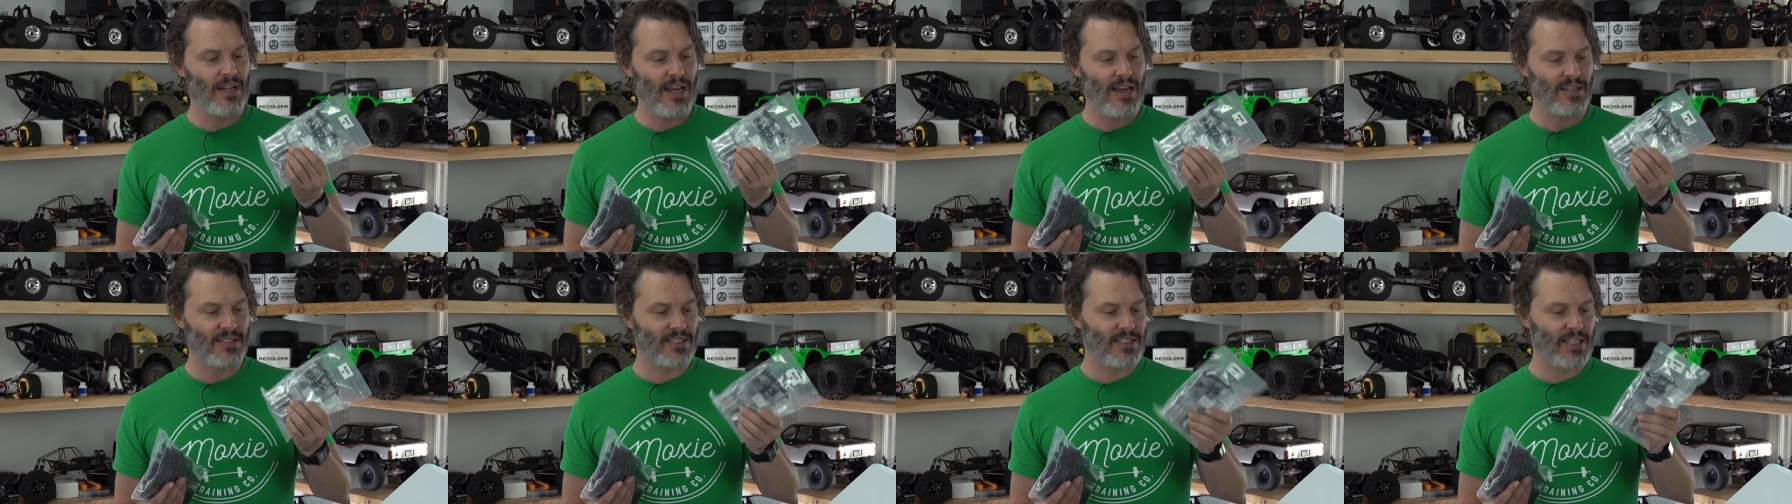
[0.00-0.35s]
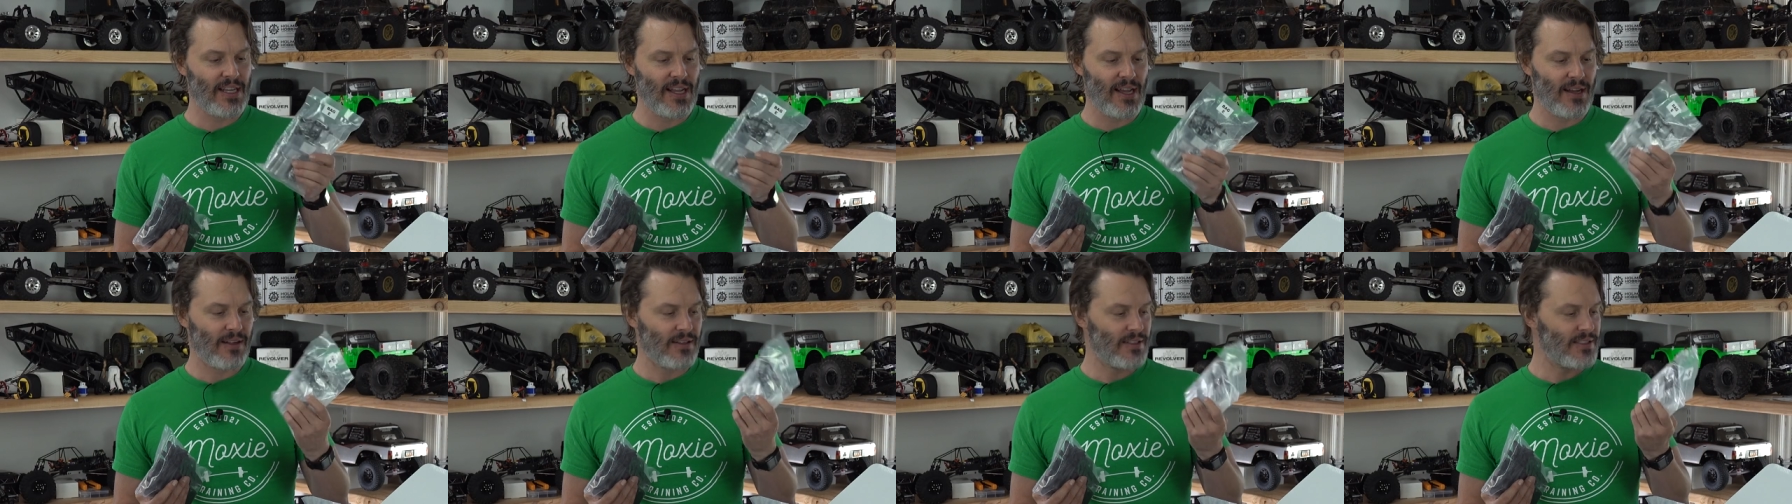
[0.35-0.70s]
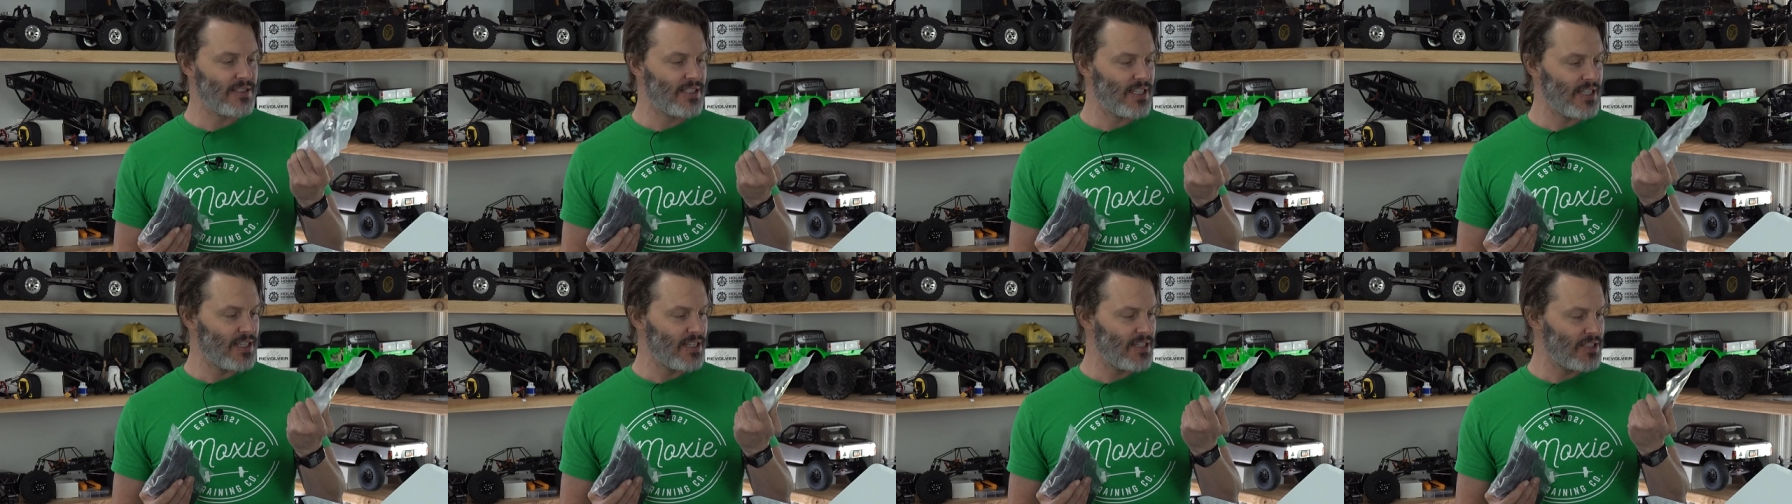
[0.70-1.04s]
down
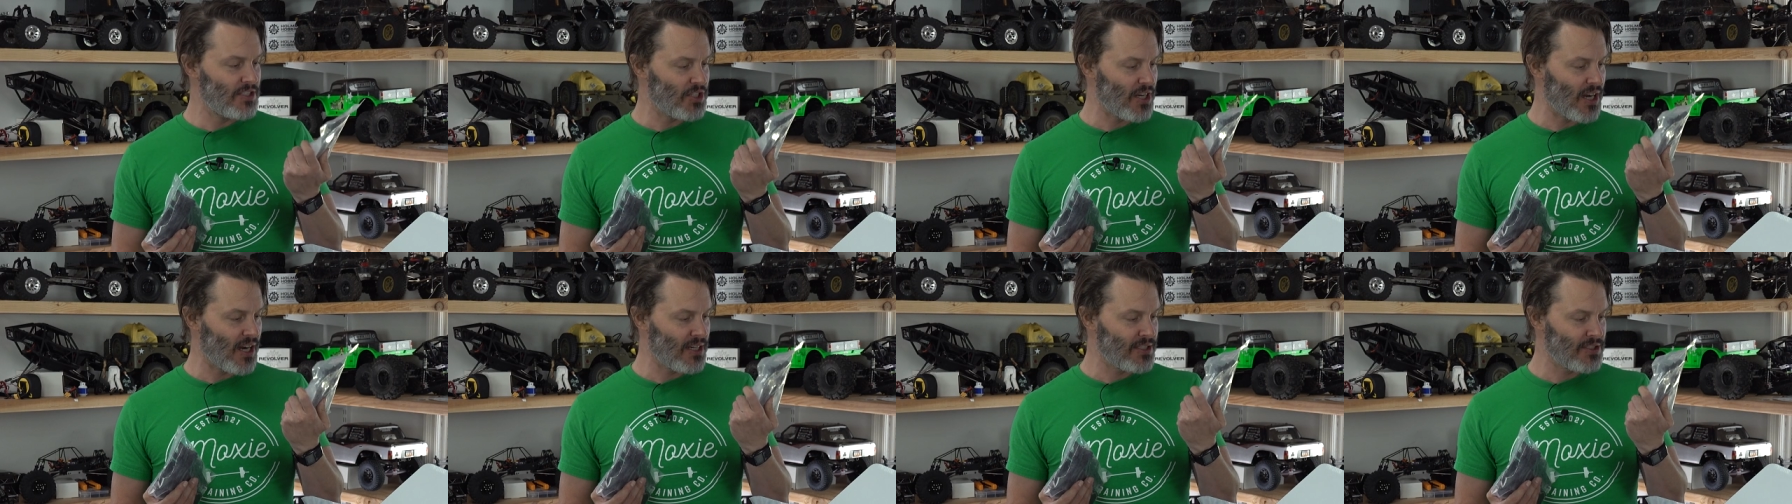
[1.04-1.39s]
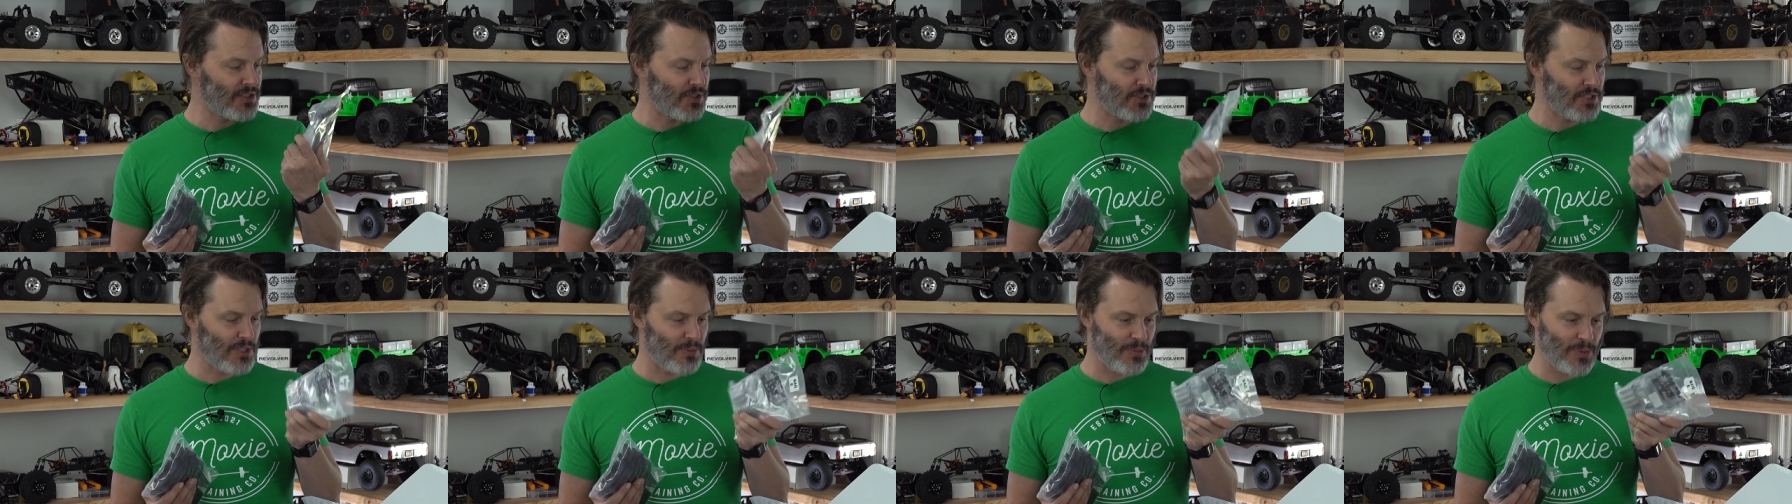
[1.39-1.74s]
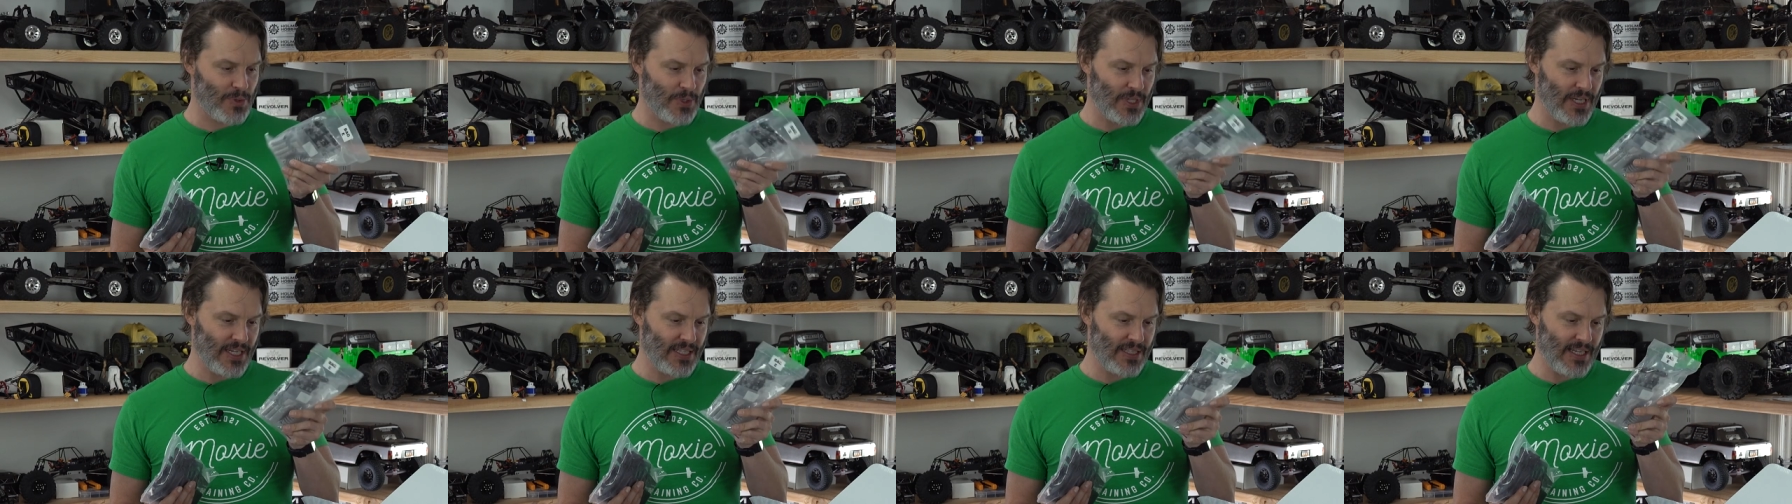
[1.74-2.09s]
TLT shocks or
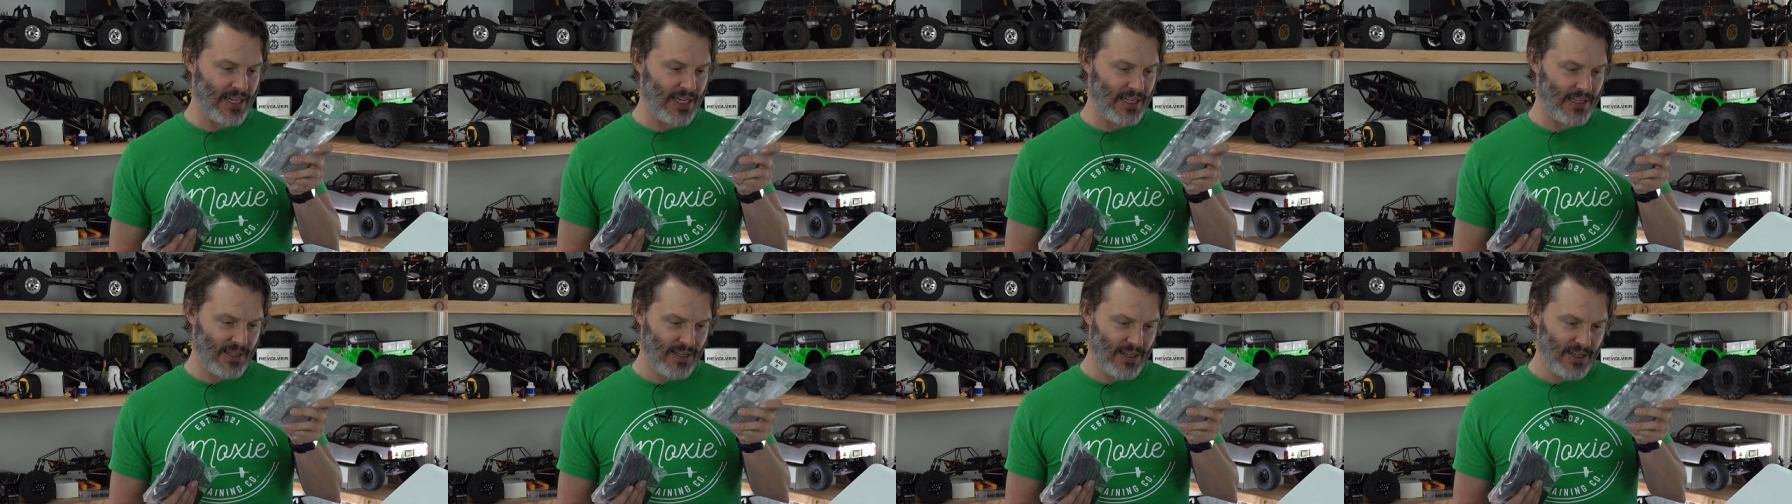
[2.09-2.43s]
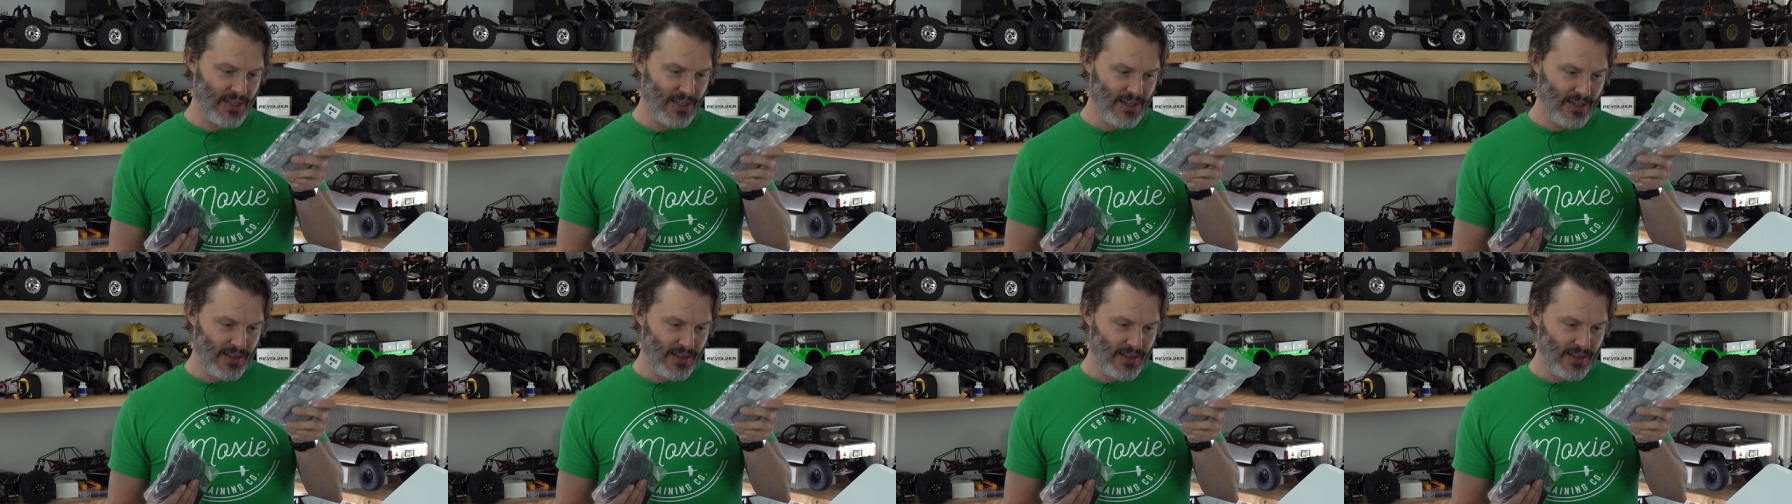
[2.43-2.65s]
something like that.